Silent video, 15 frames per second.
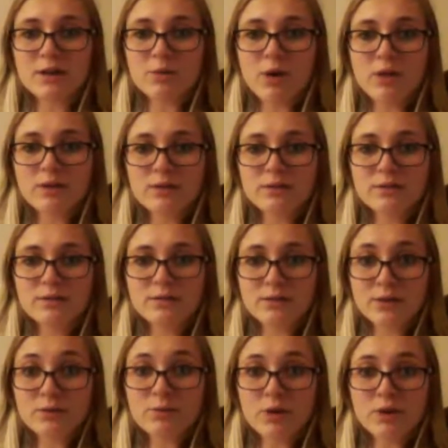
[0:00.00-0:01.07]

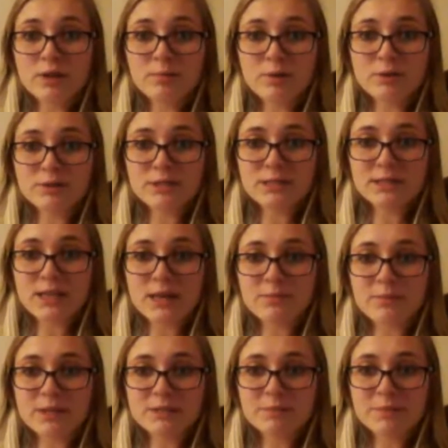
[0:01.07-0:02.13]
quality protein
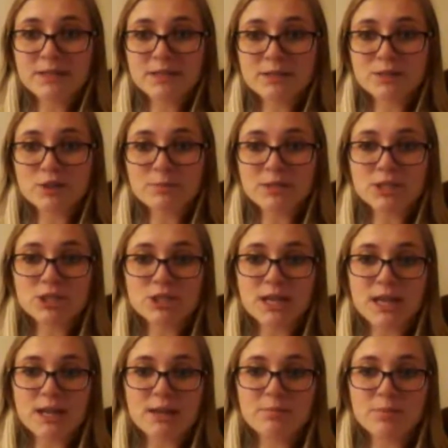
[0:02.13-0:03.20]
that must be consumed each
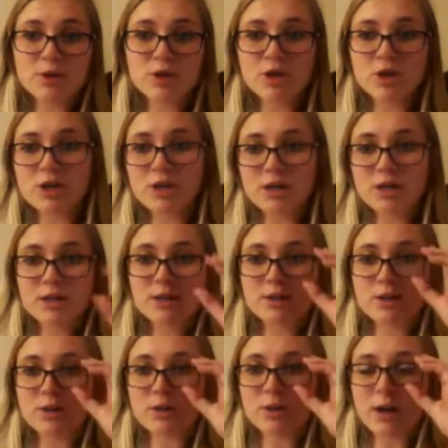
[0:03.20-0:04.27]
day per
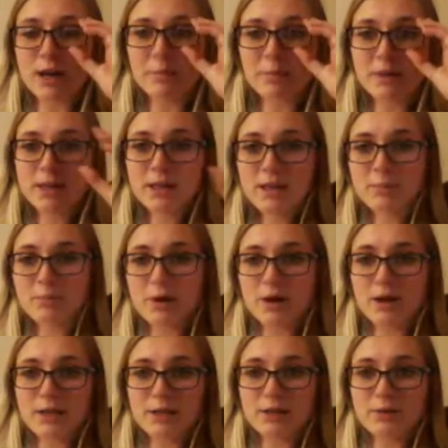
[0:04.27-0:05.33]
kilogram
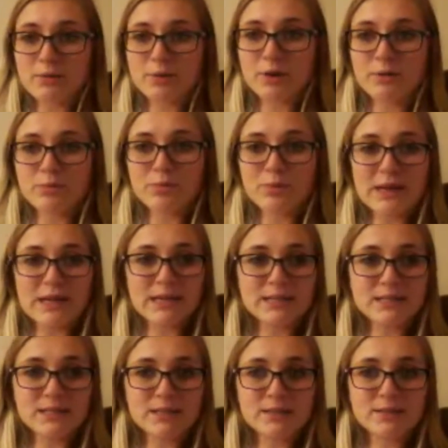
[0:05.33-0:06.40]
body of
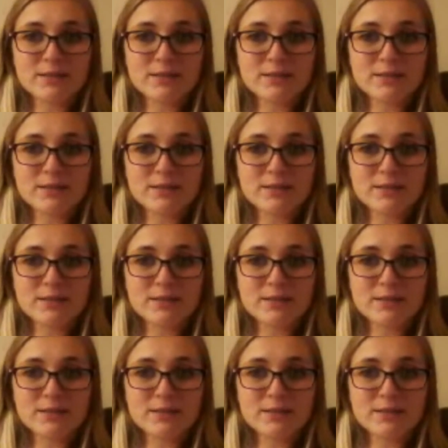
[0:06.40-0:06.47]
weight.